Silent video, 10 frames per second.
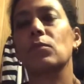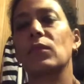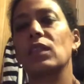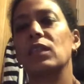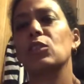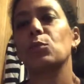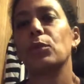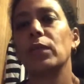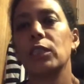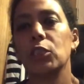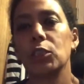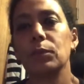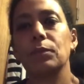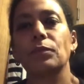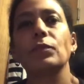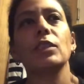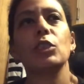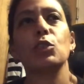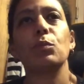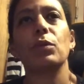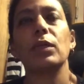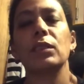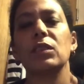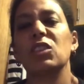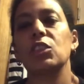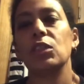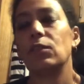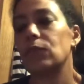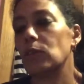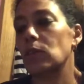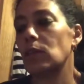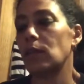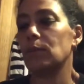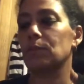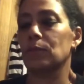inspiration. And it's bright and cheerful colour.